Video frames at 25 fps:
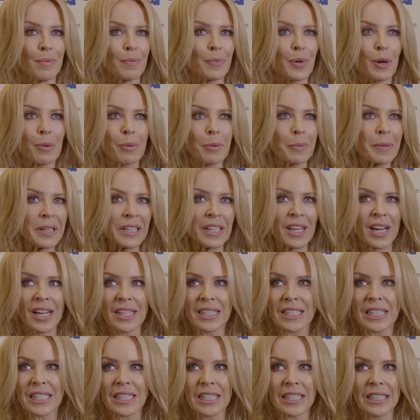probably
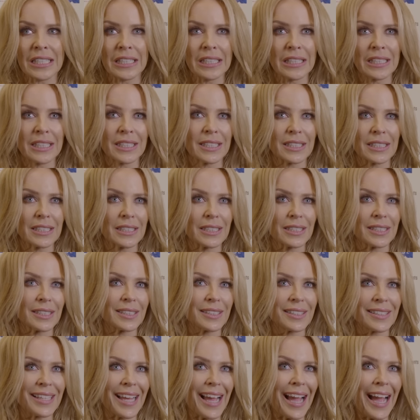
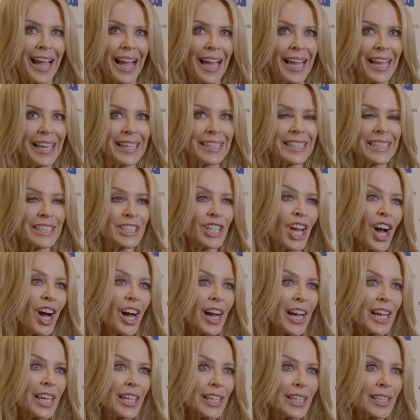
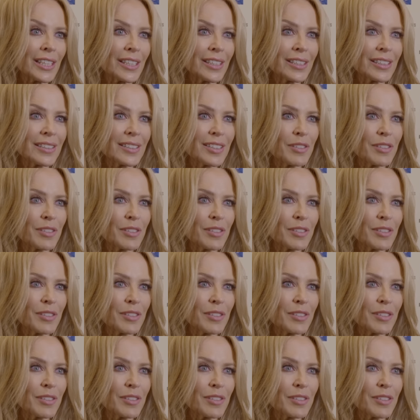1989,